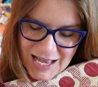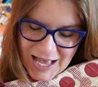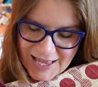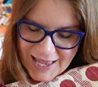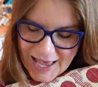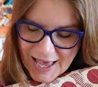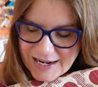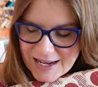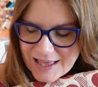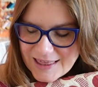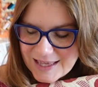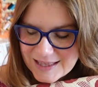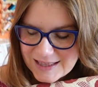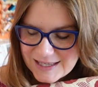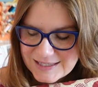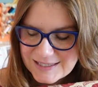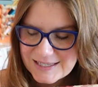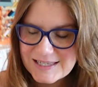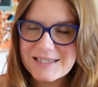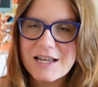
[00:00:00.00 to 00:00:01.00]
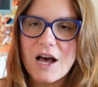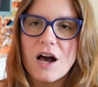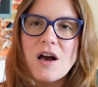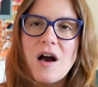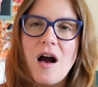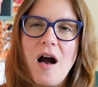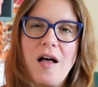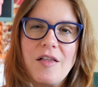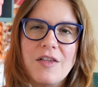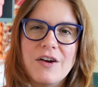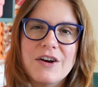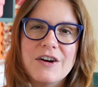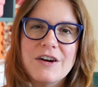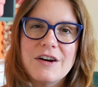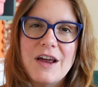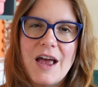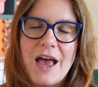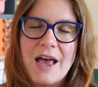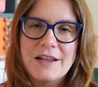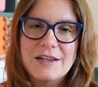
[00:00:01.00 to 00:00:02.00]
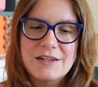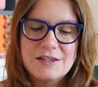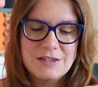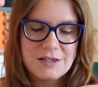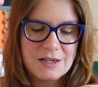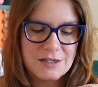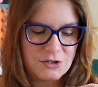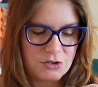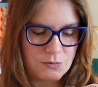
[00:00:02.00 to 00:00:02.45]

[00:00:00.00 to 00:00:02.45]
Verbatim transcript: Again, I think this is a color and